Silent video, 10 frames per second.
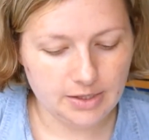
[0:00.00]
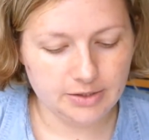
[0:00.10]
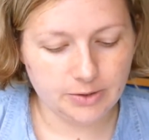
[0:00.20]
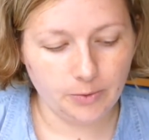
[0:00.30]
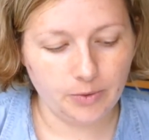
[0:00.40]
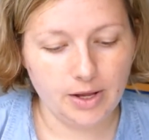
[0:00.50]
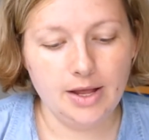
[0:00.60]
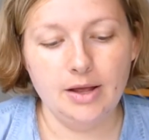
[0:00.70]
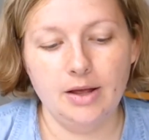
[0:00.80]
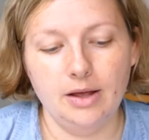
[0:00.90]
So,
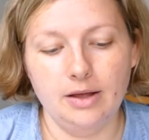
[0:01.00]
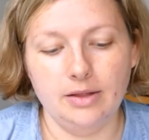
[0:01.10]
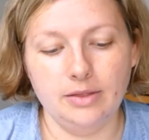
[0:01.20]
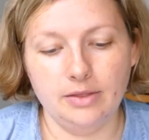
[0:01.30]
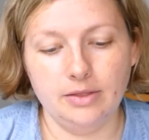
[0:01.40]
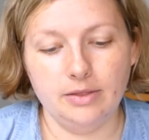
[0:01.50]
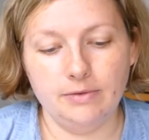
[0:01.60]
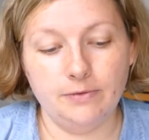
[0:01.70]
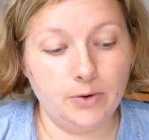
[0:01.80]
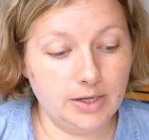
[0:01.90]

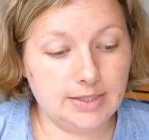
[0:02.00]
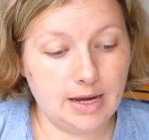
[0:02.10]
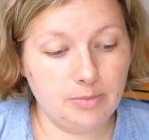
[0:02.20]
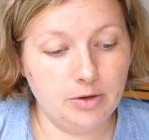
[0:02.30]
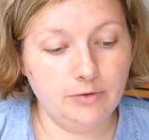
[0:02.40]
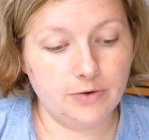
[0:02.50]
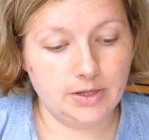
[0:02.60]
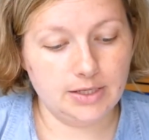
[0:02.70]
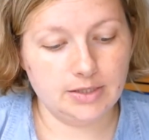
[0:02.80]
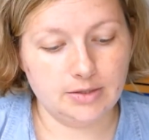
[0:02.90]
for example, for
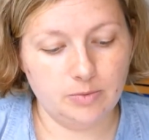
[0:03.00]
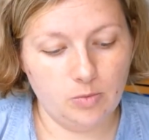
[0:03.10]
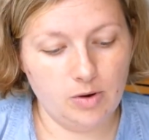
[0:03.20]
this